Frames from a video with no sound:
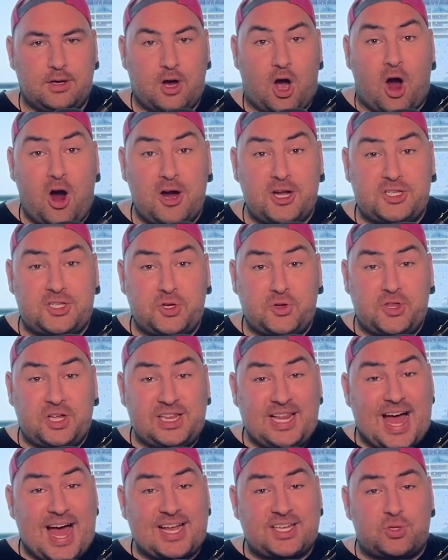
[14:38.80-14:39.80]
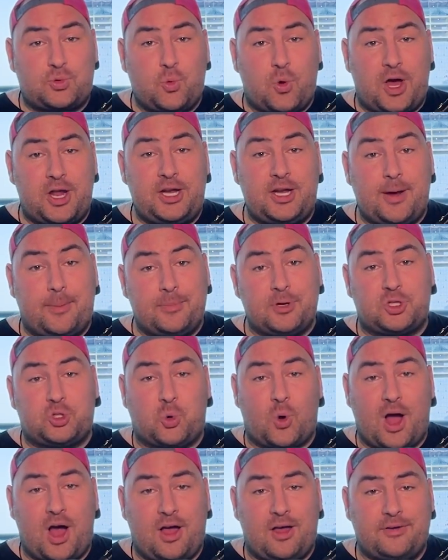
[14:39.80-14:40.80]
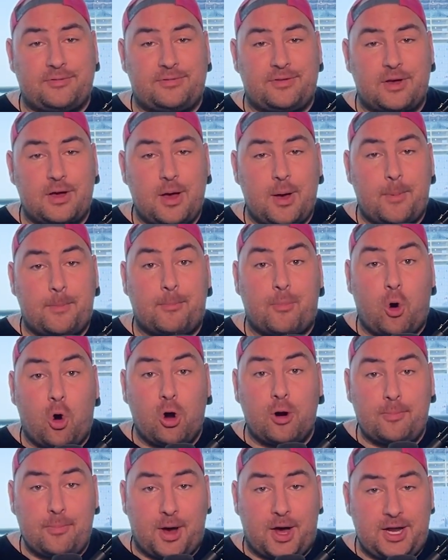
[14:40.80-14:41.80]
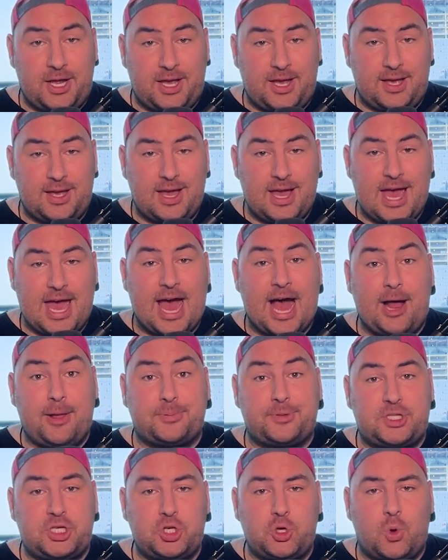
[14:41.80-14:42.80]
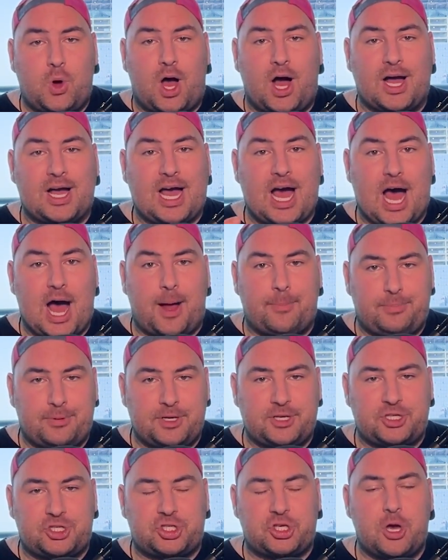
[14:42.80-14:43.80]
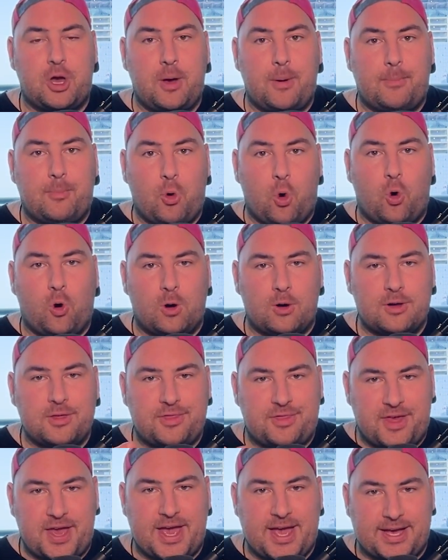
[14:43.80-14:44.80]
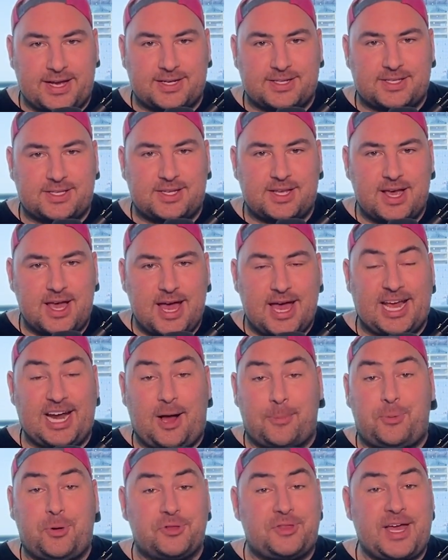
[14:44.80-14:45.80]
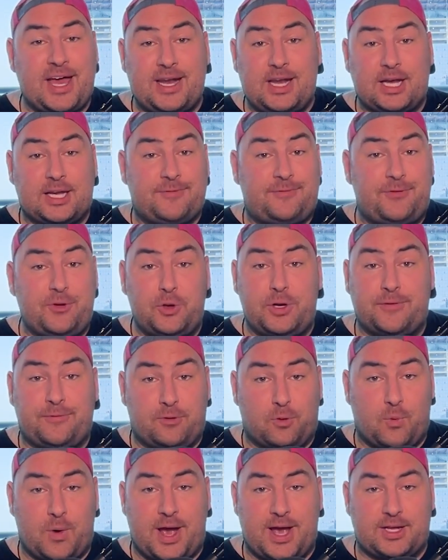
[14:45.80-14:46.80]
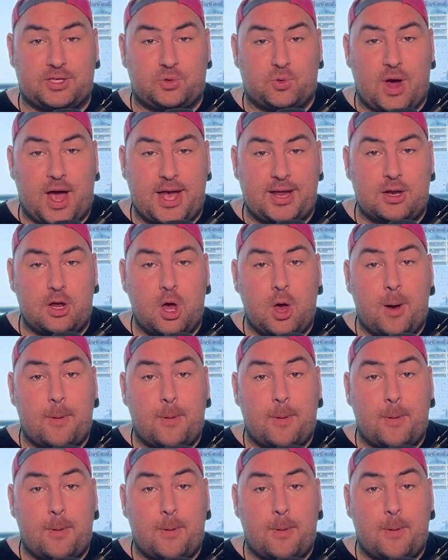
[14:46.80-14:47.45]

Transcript: All right, so the last one, number 12, more money helps you accomplish more things. And I'll put that in a few different ways, right?